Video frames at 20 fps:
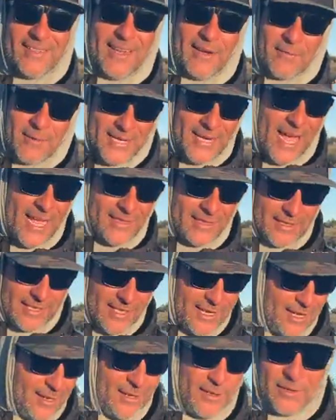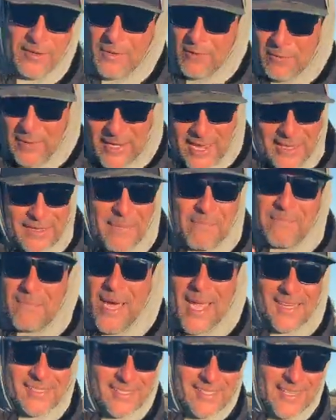And we got the gear, we got the
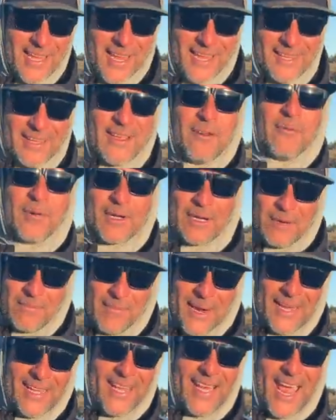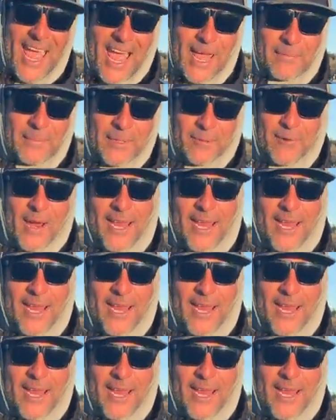mindset, we're gonna make it happen.